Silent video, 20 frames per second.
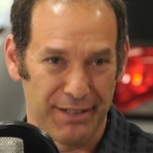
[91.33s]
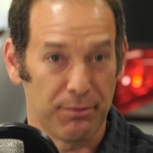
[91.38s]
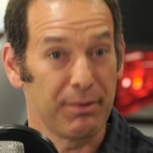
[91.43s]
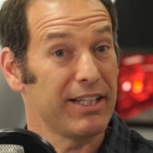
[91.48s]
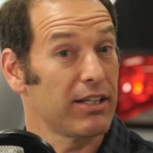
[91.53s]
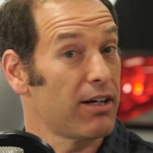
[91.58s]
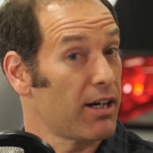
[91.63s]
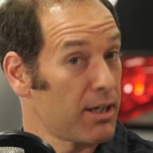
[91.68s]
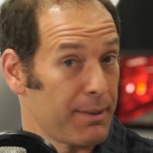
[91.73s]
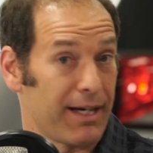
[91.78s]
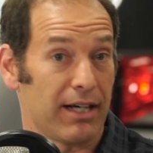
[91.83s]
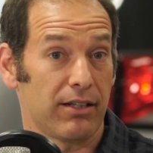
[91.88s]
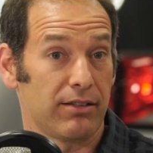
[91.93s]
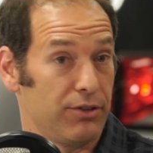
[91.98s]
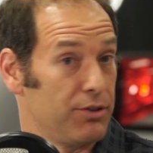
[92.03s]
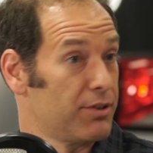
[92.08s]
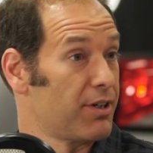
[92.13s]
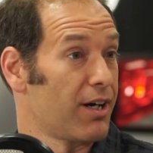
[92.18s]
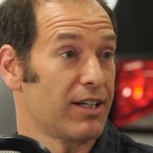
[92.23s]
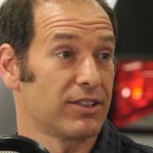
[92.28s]
and we talk about
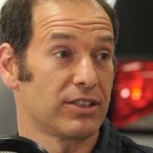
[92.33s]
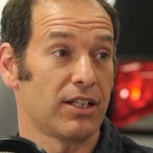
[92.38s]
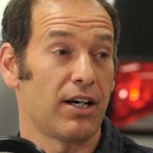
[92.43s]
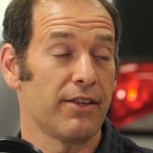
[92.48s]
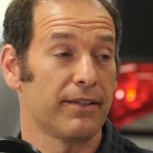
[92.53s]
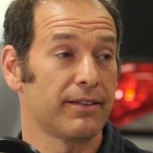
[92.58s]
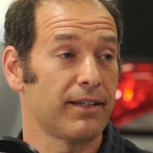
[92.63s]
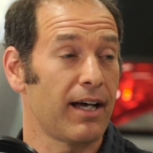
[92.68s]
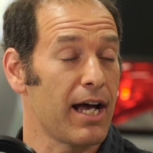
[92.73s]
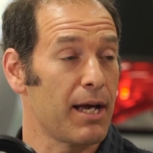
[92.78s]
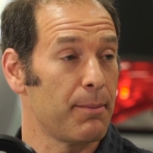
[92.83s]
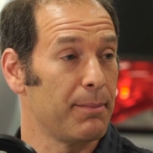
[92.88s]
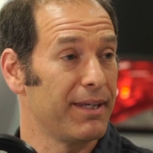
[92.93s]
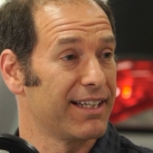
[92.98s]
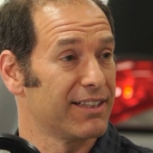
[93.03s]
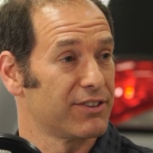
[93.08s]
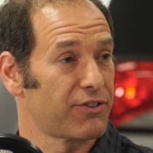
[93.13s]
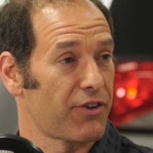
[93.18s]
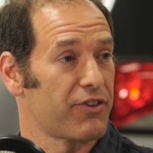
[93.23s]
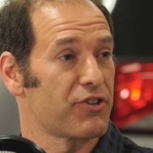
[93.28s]
new cars all the yeah. time
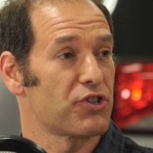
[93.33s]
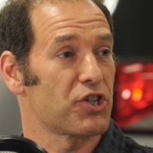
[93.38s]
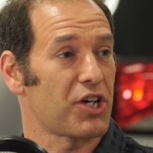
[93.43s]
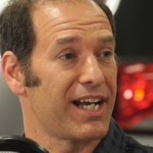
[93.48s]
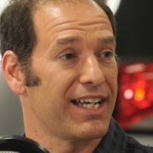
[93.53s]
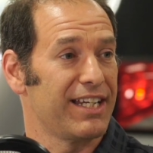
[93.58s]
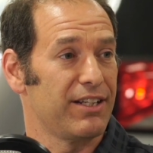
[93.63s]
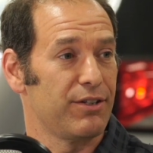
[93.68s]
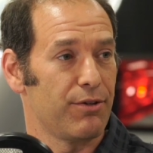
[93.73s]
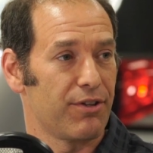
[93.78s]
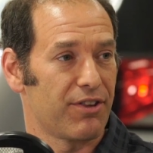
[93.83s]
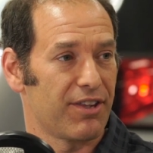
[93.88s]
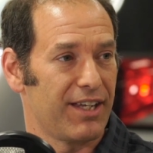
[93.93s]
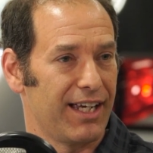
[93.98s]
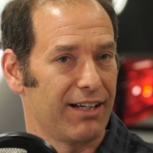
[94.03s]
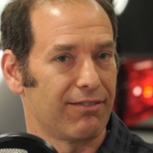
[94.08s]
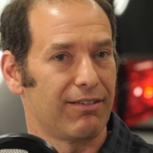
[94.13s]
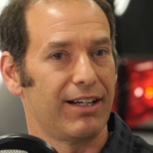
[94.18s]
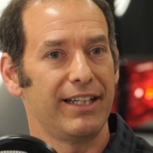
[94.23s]
because of the shiny new thing,